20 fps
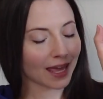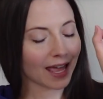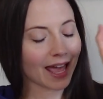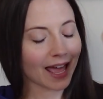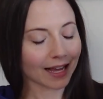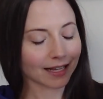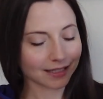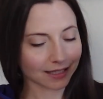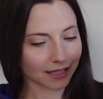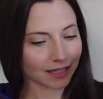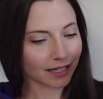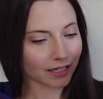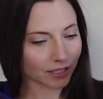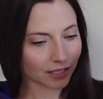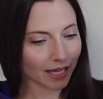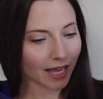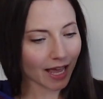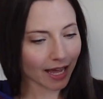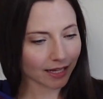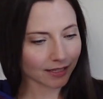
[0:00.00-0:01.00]

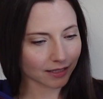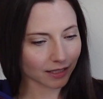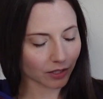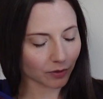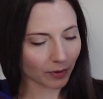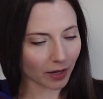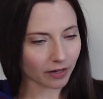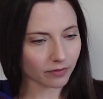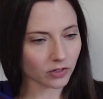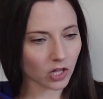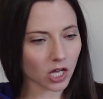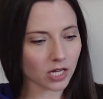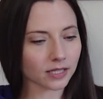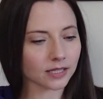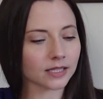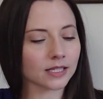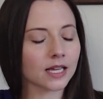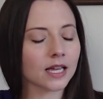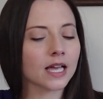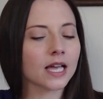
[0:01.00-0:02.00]
excellent, excellent rate of
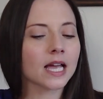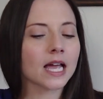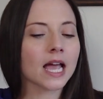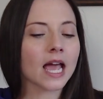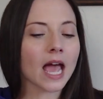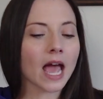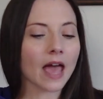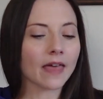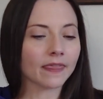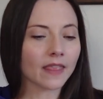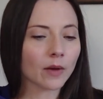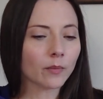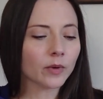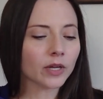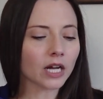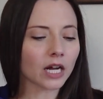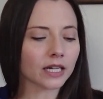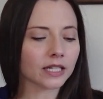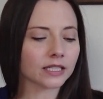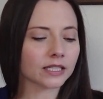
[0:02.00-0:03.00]
loss. And then we
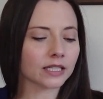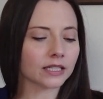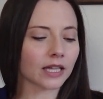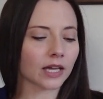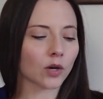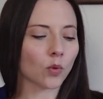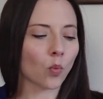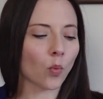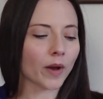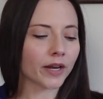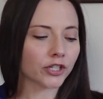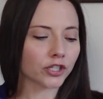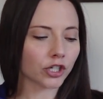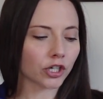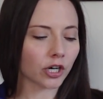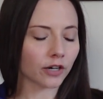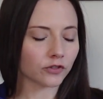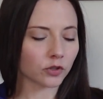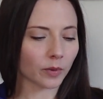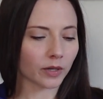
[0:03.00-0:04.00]
got into like
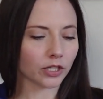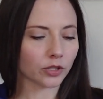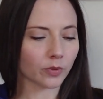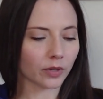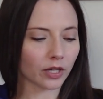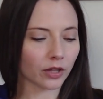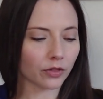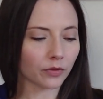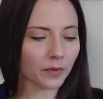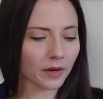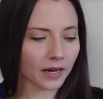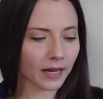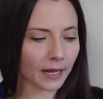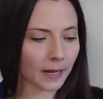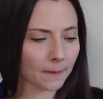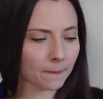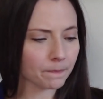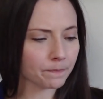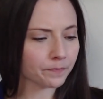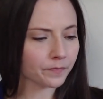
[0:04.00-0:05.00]
winter of
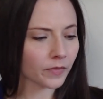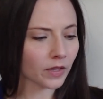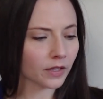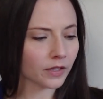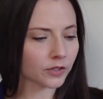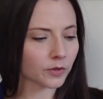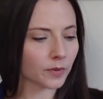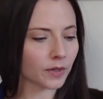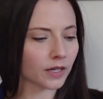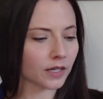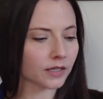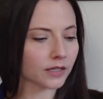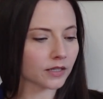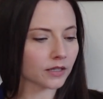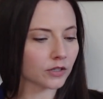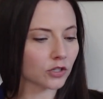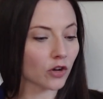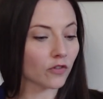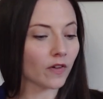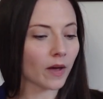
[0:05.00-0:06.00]
2023, this was
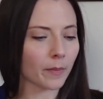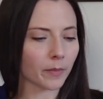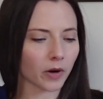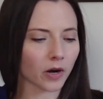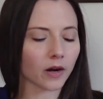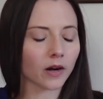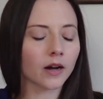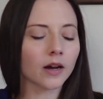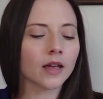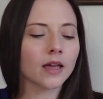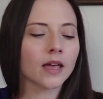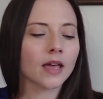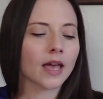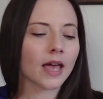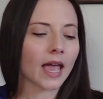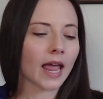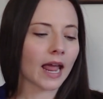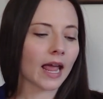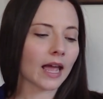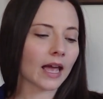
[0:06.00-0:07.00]
November,
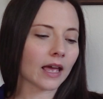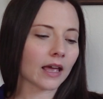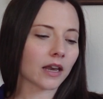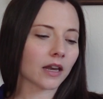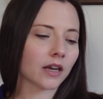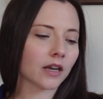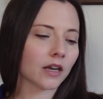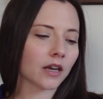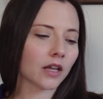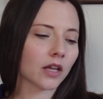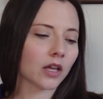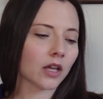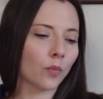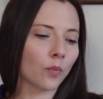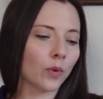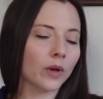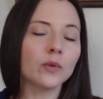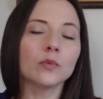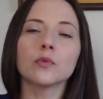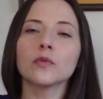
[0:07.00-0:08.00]
and
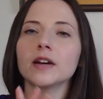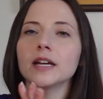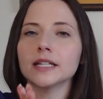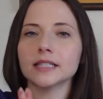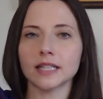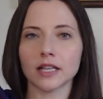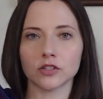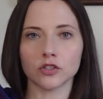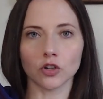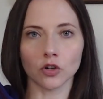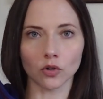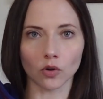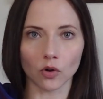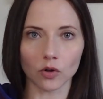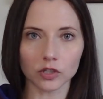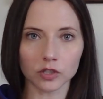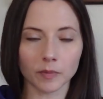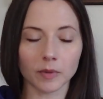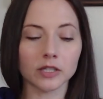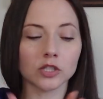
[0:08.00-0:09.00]
we reassessed her
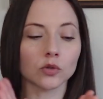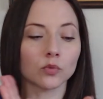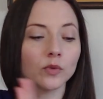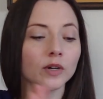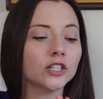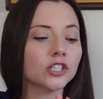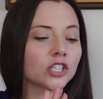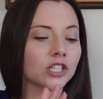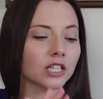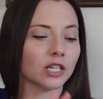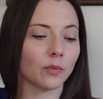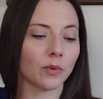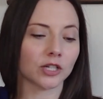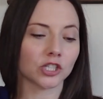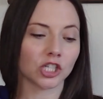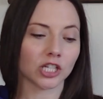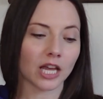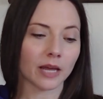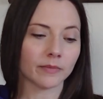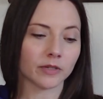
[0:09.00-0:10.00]
goals because originally when
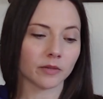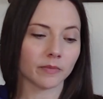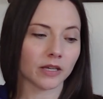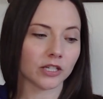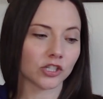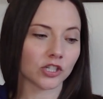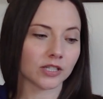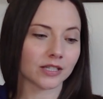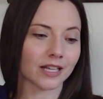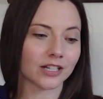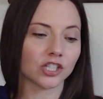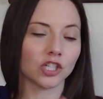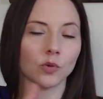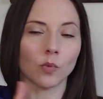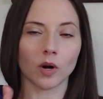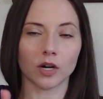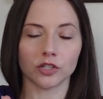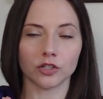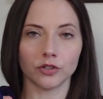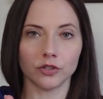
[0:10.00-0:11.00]
she came to me, she said she
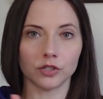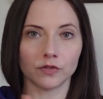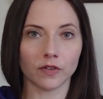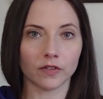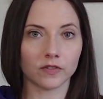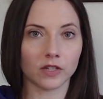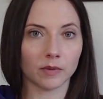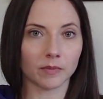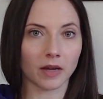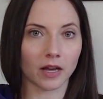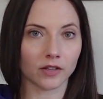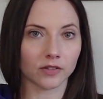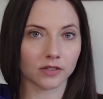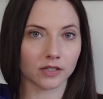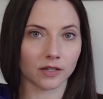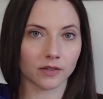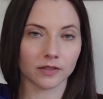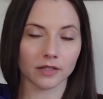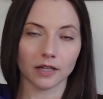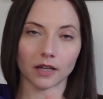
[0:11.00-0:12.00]
wanted to lose 15 pounds.
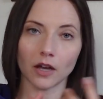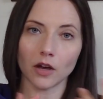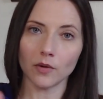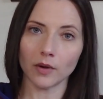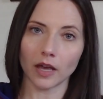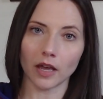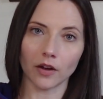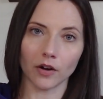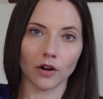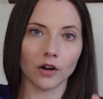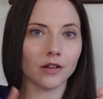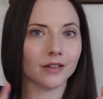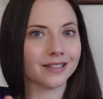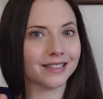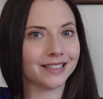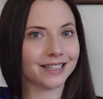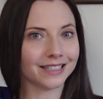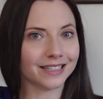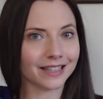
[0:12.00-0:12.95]
And I was like, okay, girl, you